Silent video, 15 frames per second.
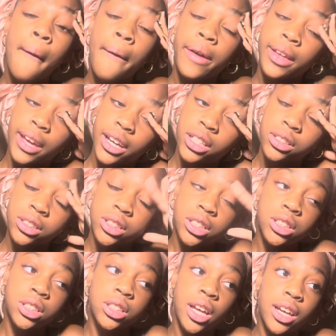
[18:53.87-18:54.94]
Yeah,
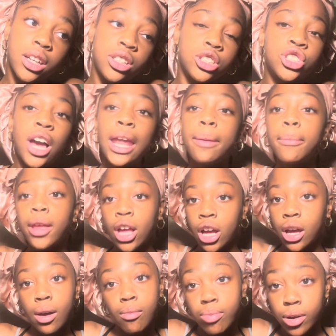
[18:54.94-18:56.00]
just like, try to be a
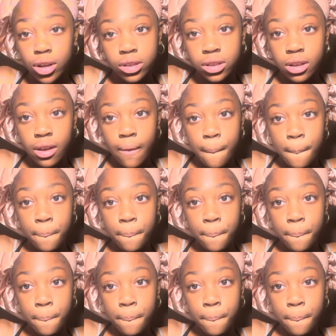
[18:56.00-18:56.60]
good person.